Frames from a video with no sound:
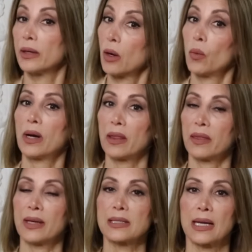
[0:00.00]
Now, one of the
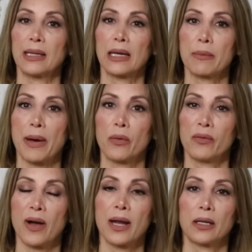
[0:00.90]
things I like
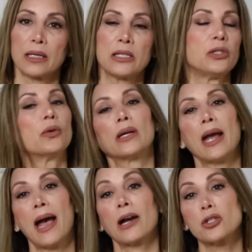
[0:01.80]
about vinyl is you can
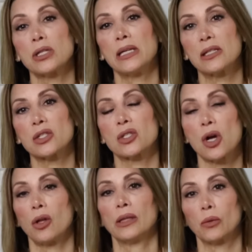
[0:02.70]
actually
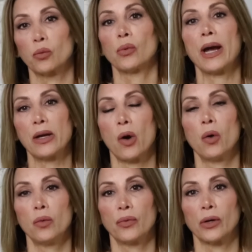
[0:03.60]
install it right
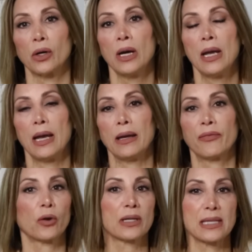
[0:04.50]
over, if,
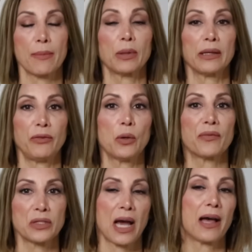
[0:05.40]
for example, if you
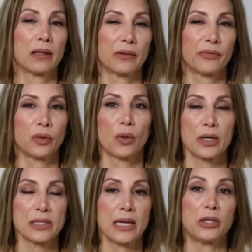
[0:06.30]
have tile
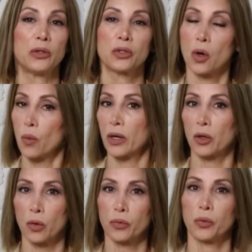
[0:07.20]
floors and you don't want
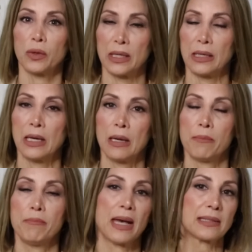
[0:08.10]
to go through the
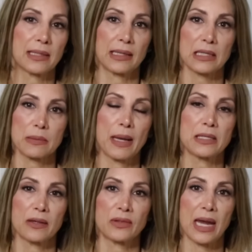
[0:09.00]
mess and
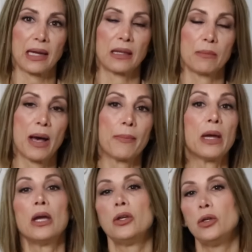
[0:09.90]
expense of taking them up,
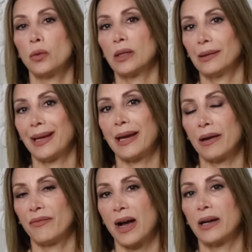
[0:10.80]
you can lay
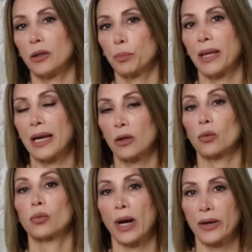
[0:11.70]
a vinyl plank
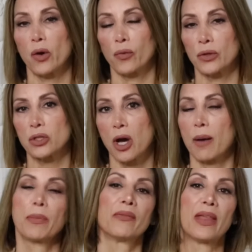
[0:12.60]
right over top of